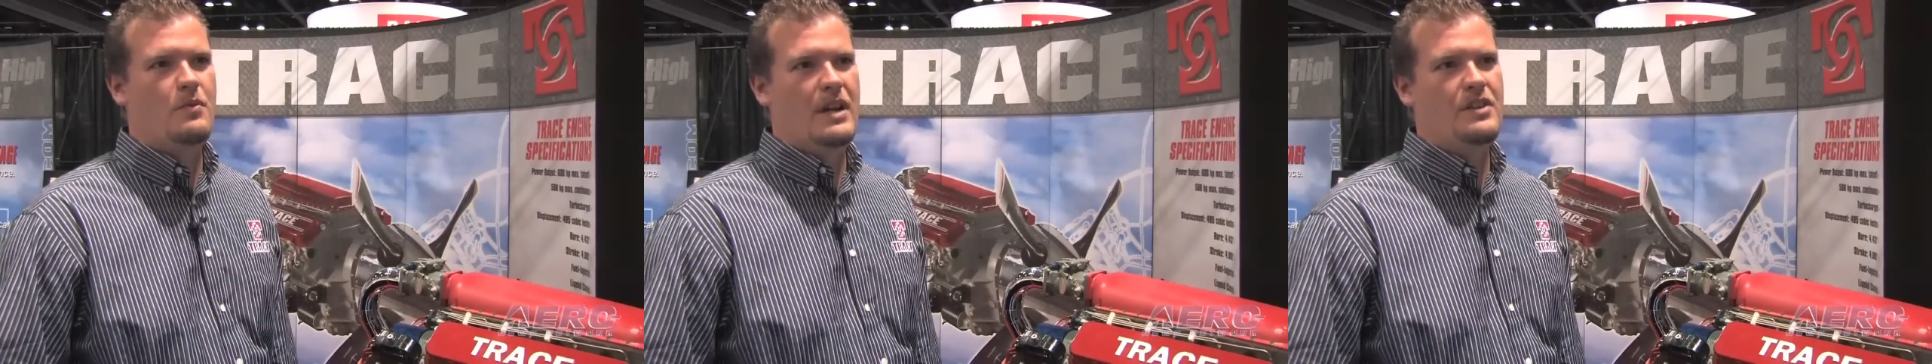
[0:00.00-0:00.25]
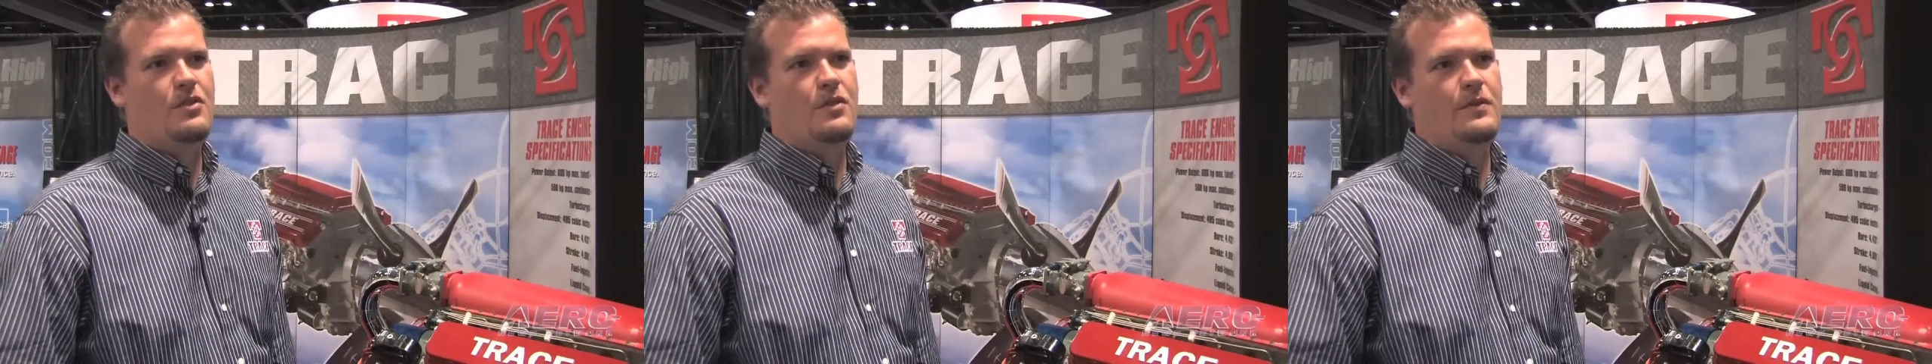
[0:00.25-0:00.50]

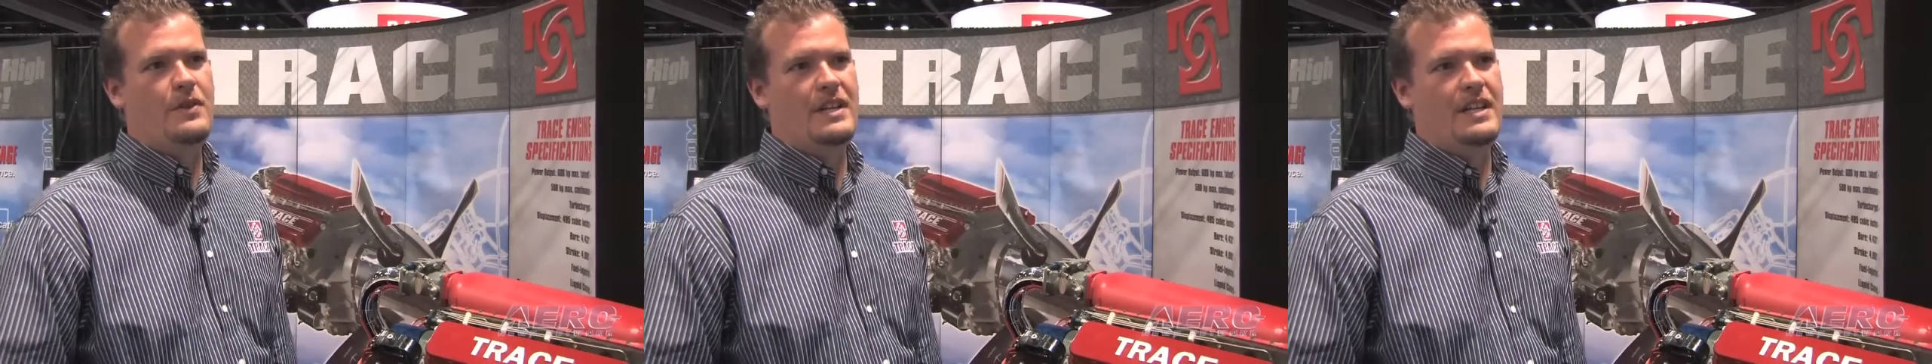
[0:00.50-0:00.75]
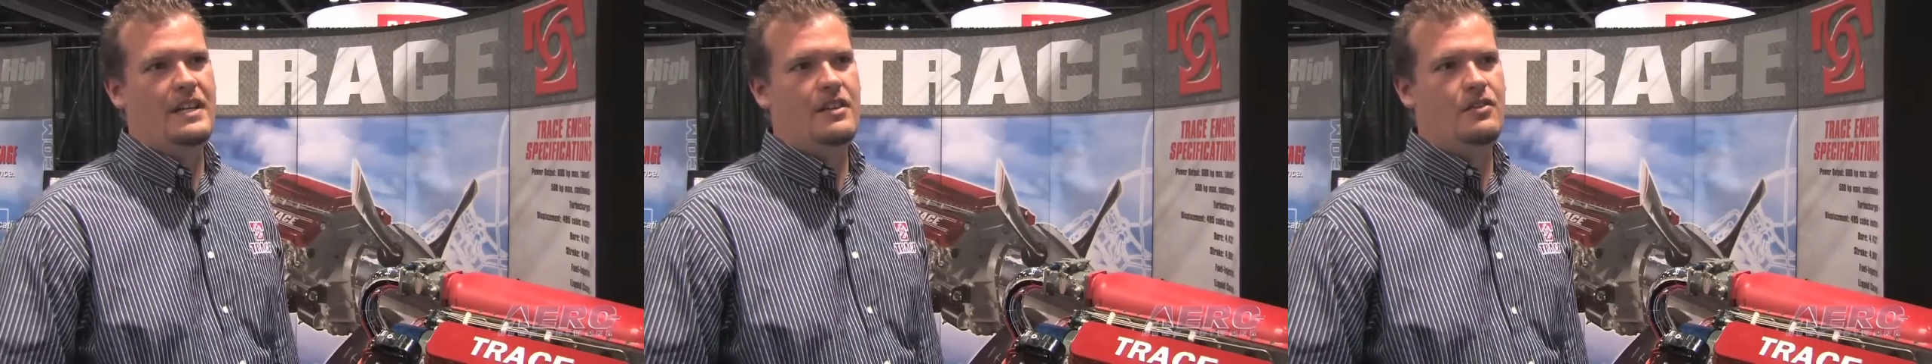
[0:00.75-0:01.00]

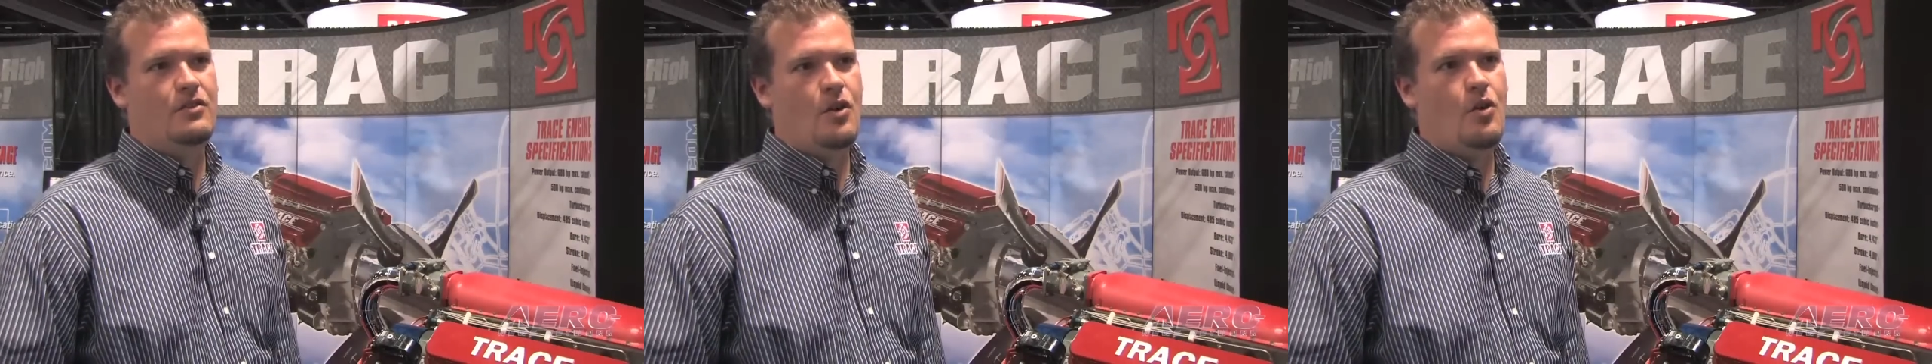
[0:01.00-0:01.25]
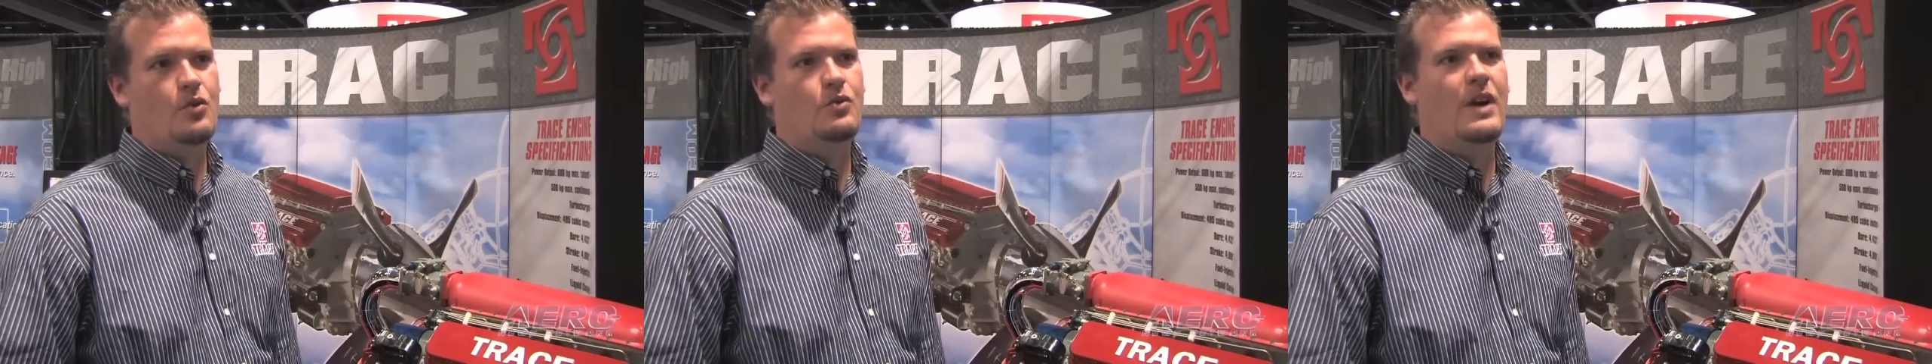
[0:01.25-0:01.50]
retrofitting
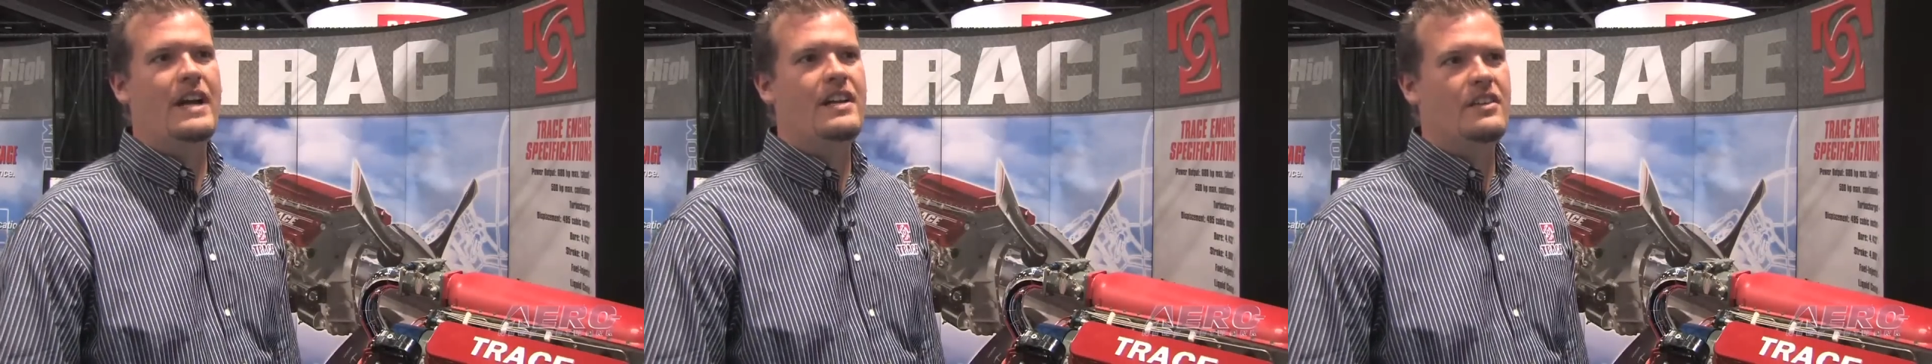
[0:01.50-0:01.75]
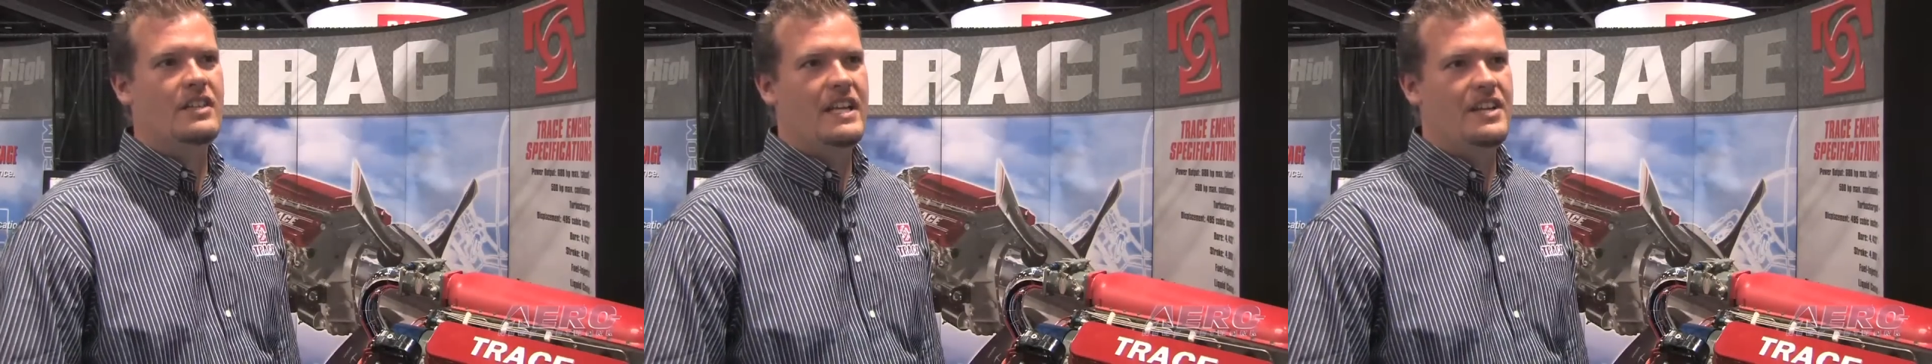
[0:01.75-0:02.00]
old radial